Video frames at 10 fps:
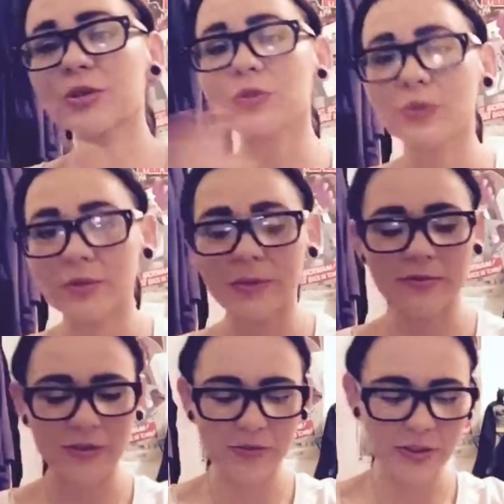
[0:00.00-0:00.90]
is one of my
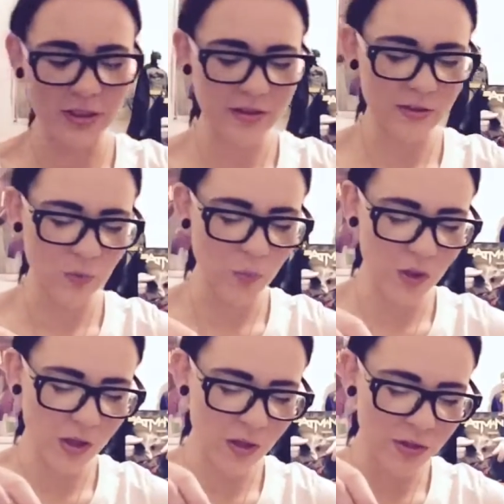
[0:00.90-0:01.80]
favorite things in the
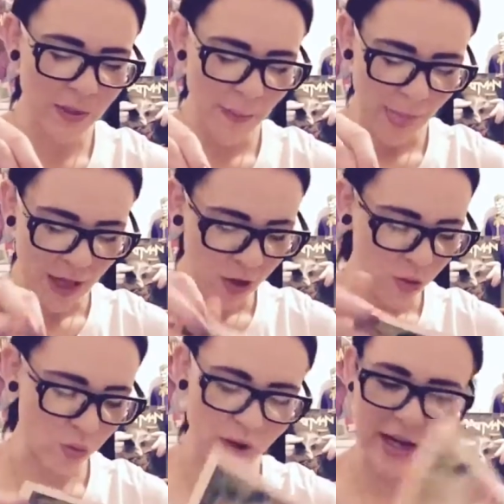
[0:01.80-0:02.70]
world.
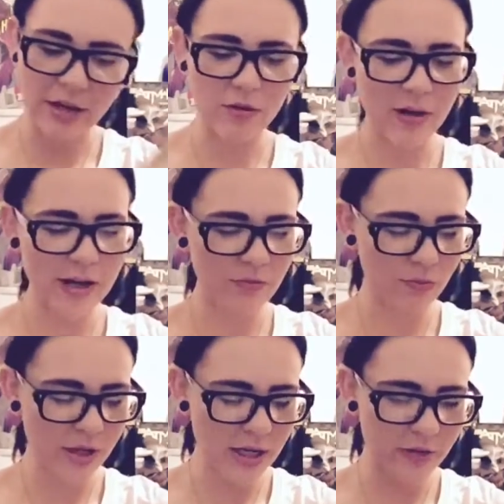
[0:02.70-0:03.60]
Great
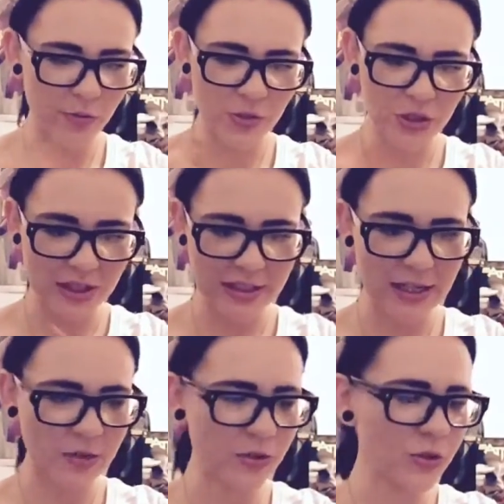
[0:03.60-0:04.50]
read if you want to check that
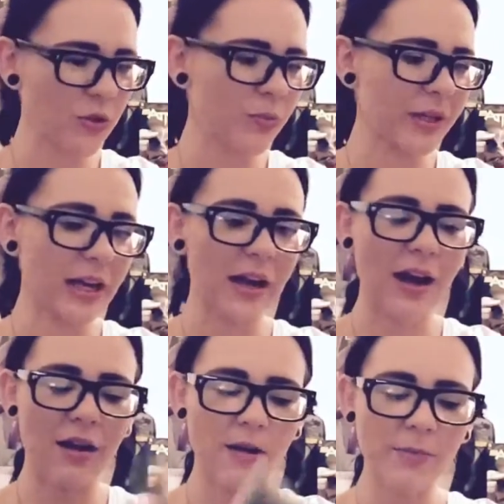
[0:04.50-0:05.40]
out too. But yeah,
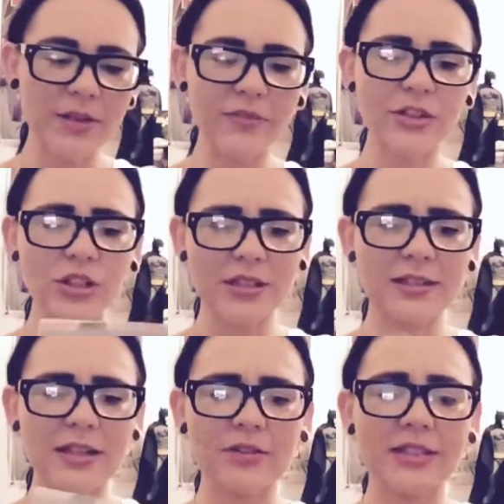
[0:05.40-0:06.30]
definitely check
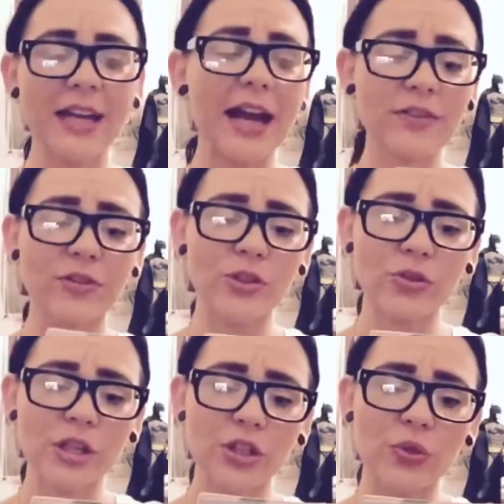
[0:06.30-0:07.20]
this out. It's the
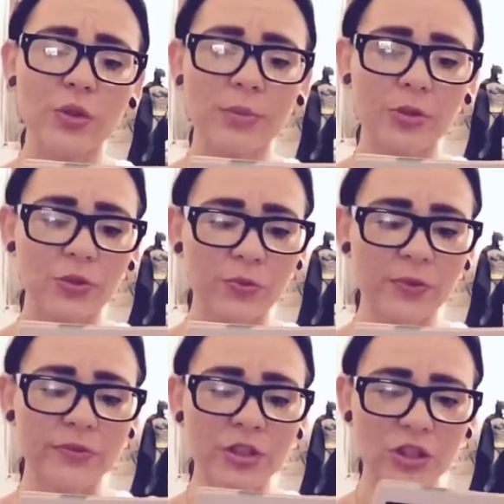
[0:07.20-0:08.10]
anniversary issue number
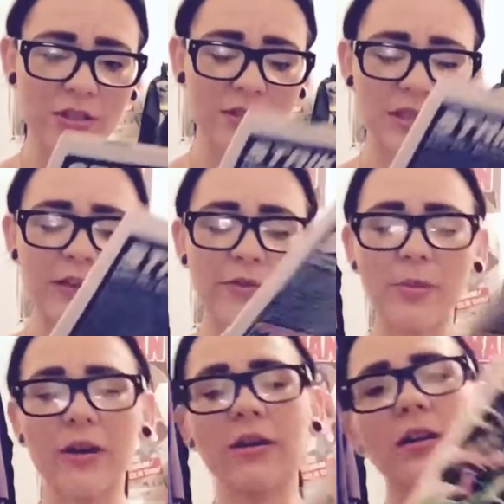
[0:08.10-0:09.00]
250, Justice League of
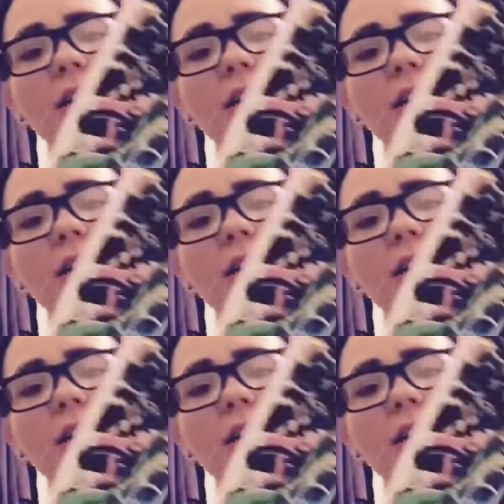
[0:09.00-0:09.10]
America,